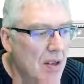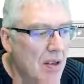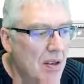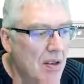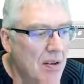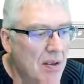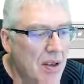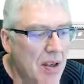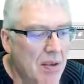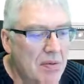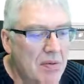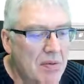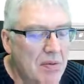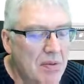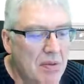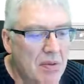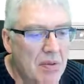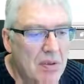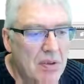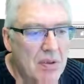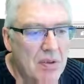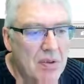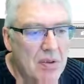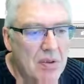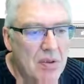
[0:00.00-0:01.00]
That
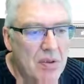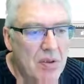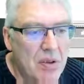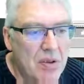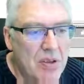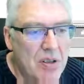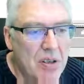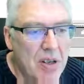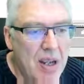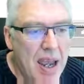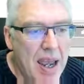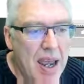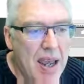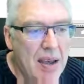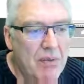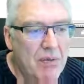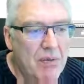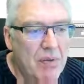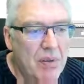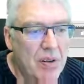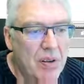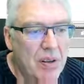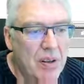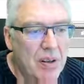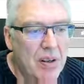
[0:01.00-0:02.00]
doesn't
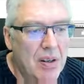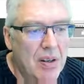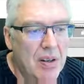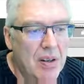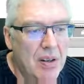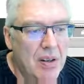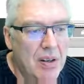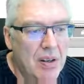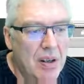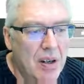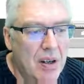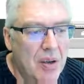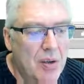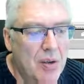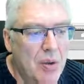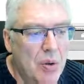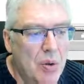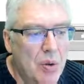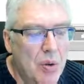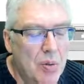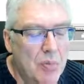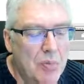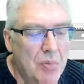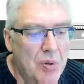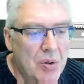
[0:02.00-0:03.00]
have a
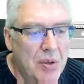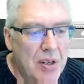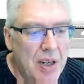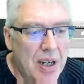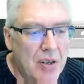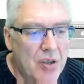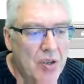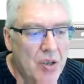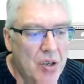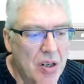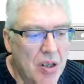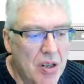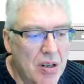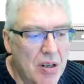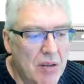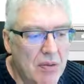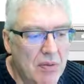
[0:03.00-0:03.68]
no-hop protection.